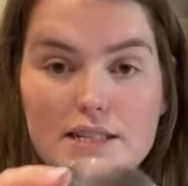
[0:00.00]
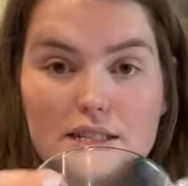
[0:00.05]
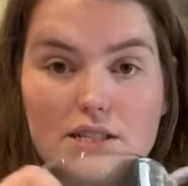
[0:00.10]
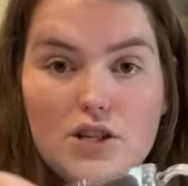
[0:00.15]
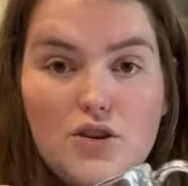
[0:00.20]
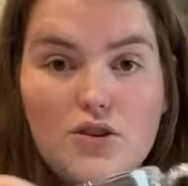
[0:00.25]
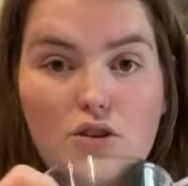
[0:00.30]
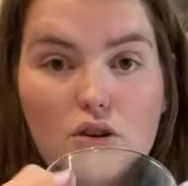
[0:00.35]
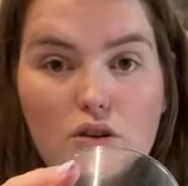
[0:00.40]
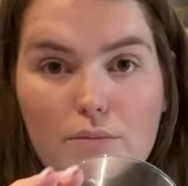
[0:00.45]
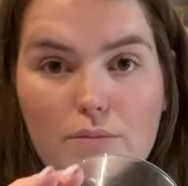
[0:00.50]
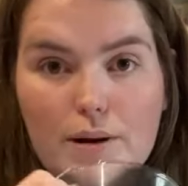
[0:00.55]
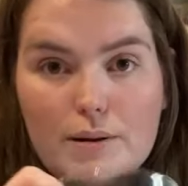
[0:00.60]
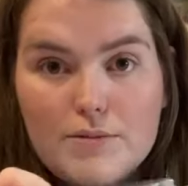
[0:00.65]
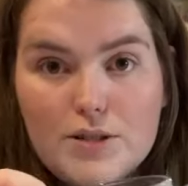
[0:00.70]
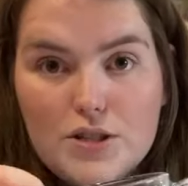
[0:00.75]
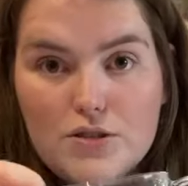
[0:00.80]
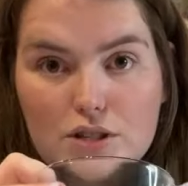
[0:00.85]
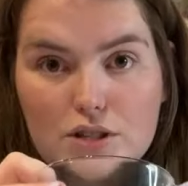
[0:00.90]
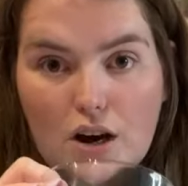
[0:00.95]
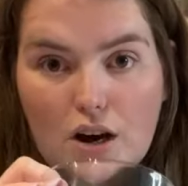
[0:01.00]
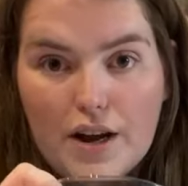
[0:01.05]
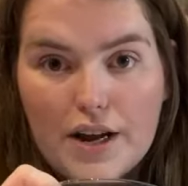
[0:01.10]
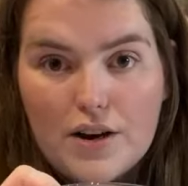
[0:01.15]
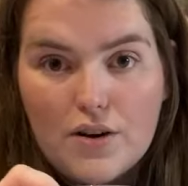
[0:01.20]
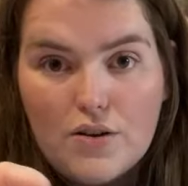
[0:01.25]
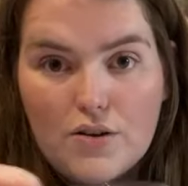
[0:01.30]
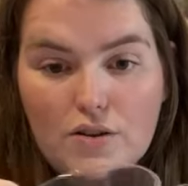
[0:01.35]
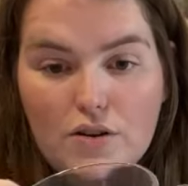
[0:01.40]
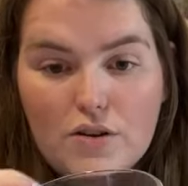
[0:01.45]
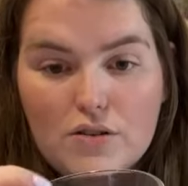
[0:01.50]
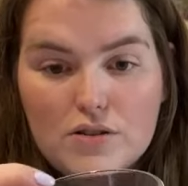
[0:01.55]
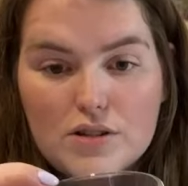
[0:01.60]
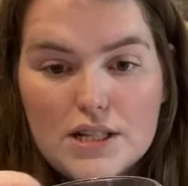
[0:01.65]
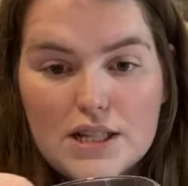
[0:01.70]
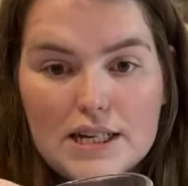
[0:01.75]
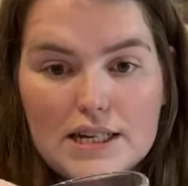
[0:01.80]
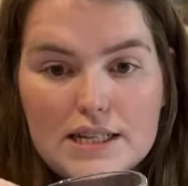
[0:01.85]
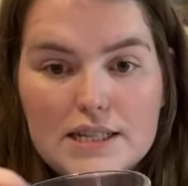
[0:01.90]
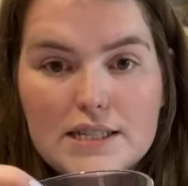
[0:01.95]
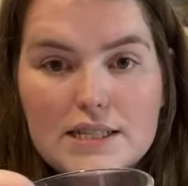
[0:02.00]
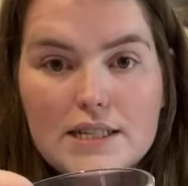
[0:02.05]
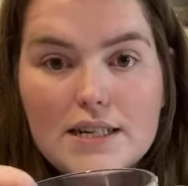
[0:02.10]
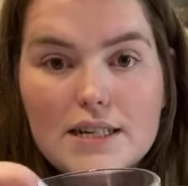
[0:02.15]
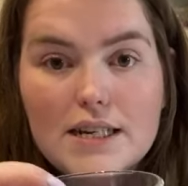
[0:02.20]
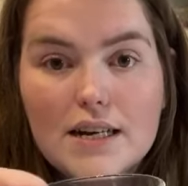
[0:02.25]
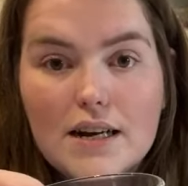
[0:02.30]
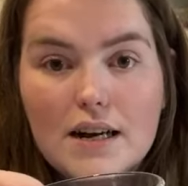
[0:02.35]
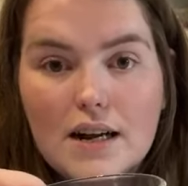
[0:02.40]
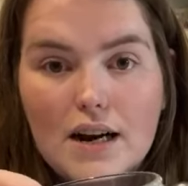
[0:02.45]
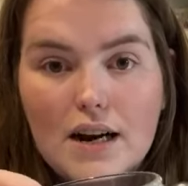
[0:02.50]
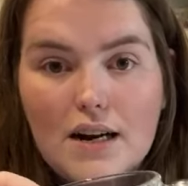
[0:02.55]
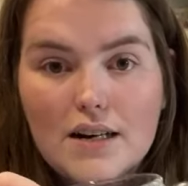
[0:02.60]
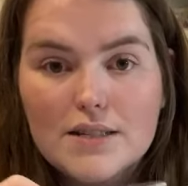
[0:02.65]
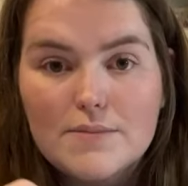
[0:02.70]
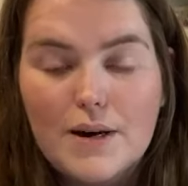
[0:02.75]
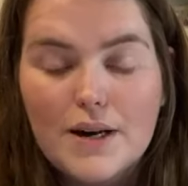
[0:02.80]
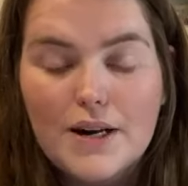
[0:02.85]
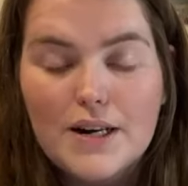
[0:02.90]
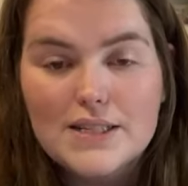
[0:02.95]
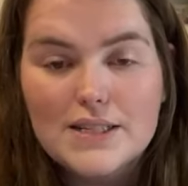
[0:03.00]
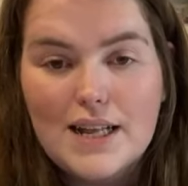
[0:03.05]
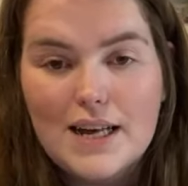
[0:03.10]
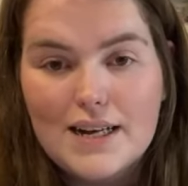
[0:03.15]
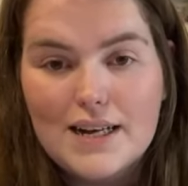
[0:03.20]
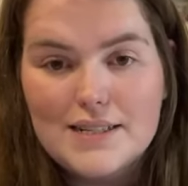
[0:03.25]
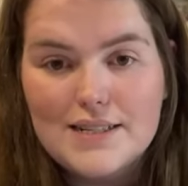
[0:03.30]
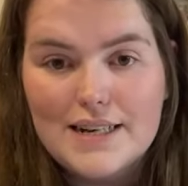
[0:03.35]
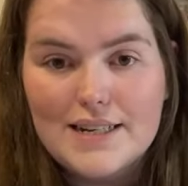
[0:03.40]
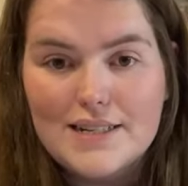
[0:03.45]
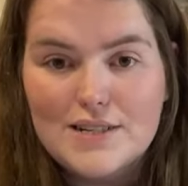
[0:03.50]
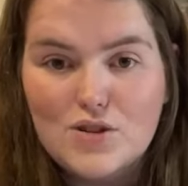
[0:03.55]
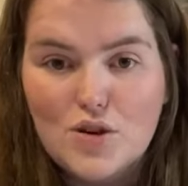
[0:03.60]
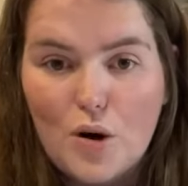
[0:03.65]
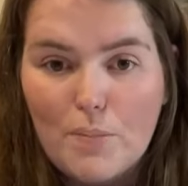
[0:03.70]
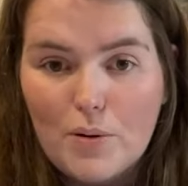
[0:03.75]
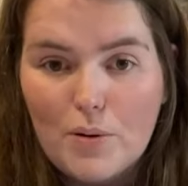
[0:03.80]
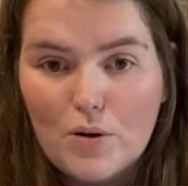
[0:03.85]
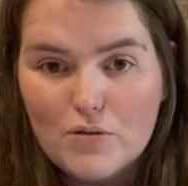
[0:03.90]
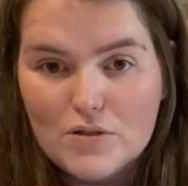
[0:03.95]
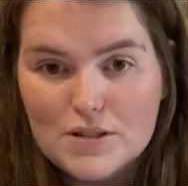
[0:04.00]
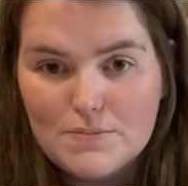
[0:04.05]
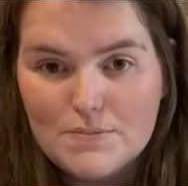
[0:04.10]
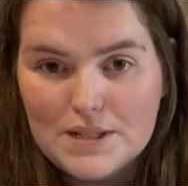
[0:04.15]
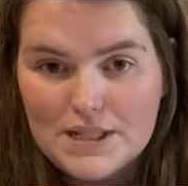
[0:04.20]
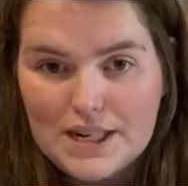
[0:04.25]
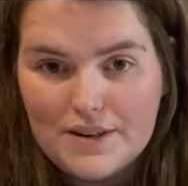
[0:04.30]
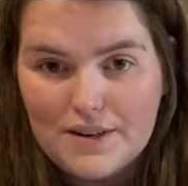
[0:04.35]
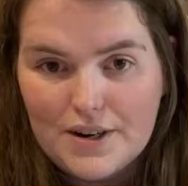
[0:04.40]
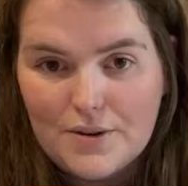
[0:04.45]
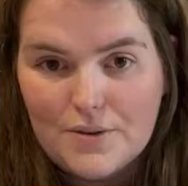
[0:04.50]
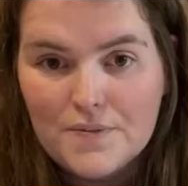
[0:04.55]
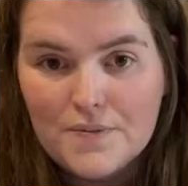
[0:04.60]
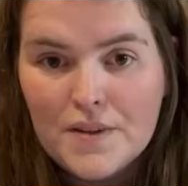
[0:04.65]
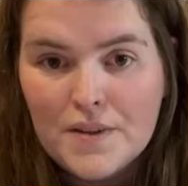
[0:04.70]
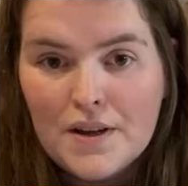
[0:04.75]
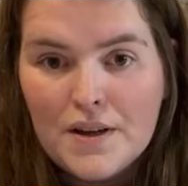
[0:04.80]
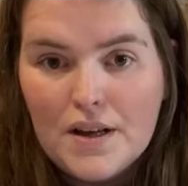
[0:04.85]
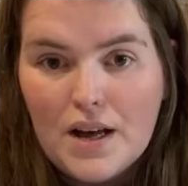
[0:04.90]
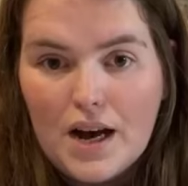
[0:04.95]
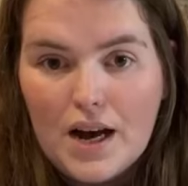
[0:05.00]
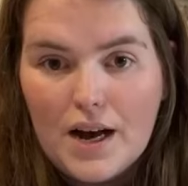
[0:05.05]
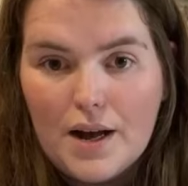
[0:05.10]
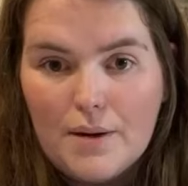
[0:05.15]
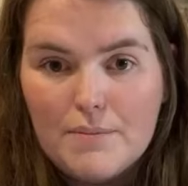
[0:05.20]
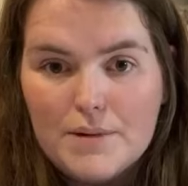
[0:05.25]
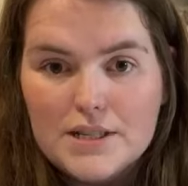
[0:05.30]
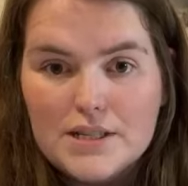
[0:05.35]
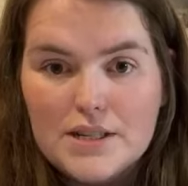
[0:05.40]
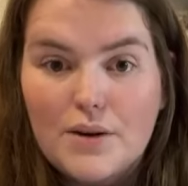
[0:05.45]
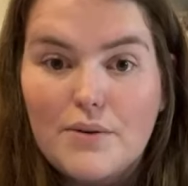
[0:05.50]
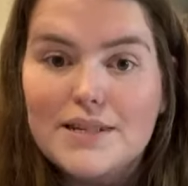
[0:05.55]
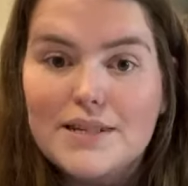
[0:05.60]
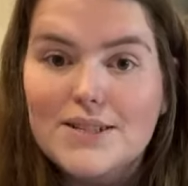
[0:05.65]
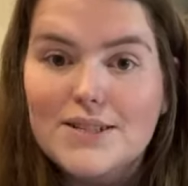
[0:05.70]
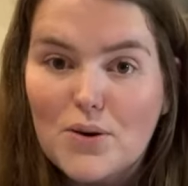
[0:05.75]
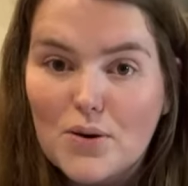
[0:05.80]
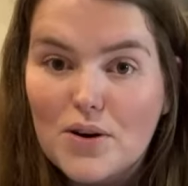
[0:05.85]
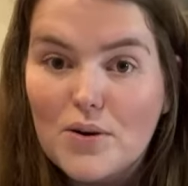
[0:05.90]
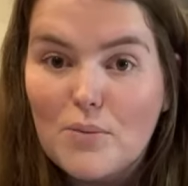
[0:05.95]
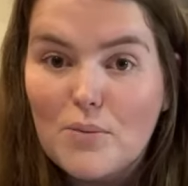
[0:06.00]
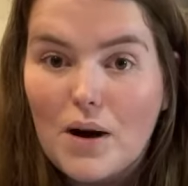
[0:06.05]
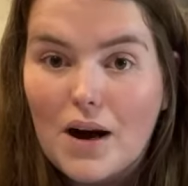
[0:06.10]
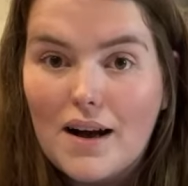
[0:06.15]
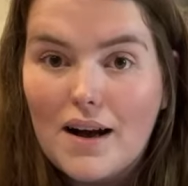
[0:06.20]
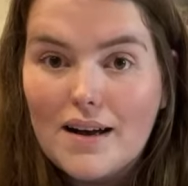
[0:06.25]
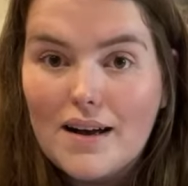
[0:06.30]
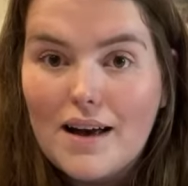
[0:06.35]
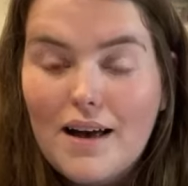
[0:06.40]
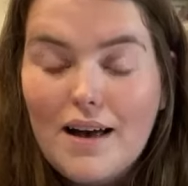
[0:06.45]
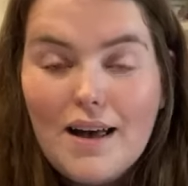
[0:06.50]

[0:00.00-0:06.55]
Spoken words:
So you're not going to be able to use iron-on onto this glass mug because, like I said, it's not a porous material, so it's not going to work.